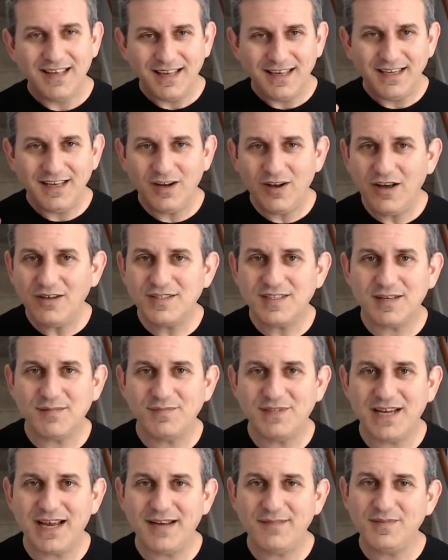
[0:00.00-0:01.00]
you know how
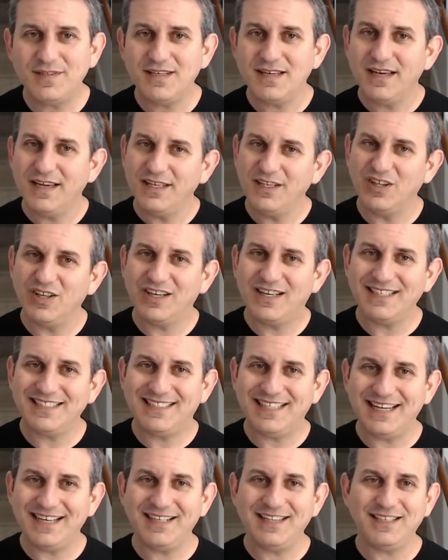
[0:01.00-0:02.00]
sometimes you look at
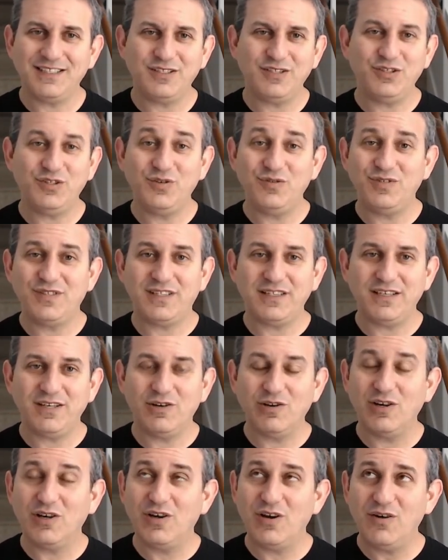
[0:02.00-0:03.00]
data that you used a
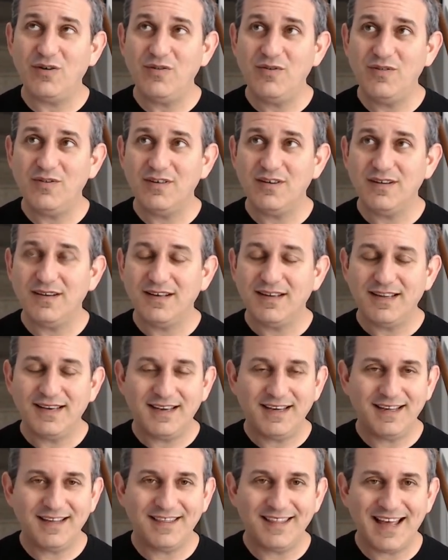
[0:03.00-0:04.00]
year ago?
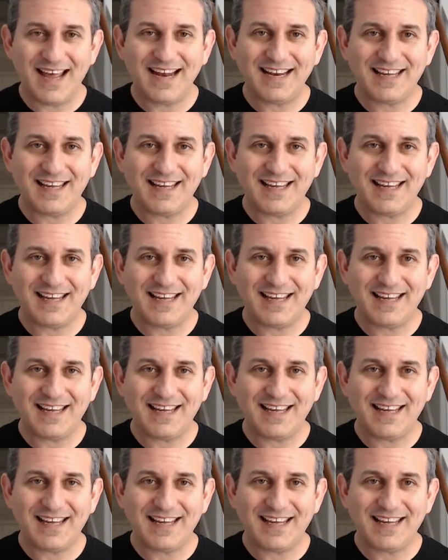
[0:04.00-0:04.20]
In that